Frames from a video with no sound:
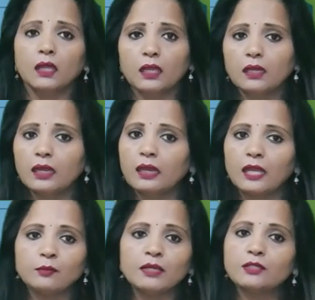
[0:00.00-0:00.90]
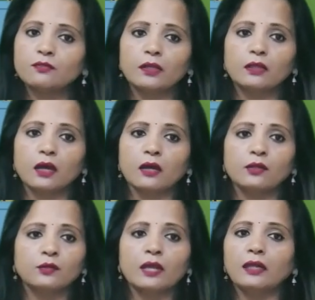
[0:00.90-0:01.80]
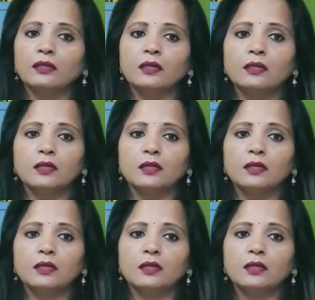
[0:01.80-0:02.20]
In alignment with the United